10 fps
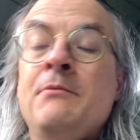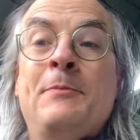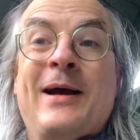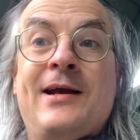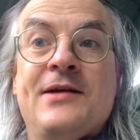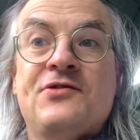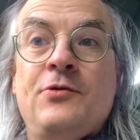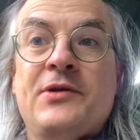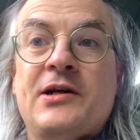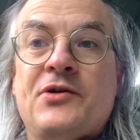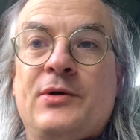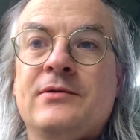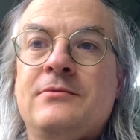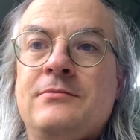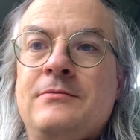Back again soon with another one.
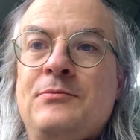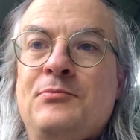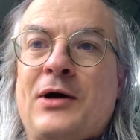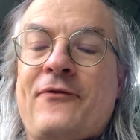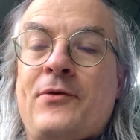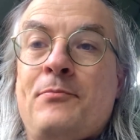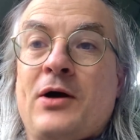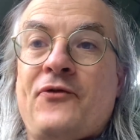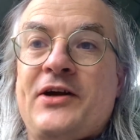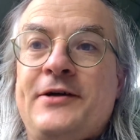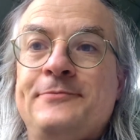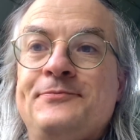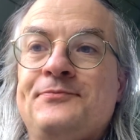Bye for, bye for now.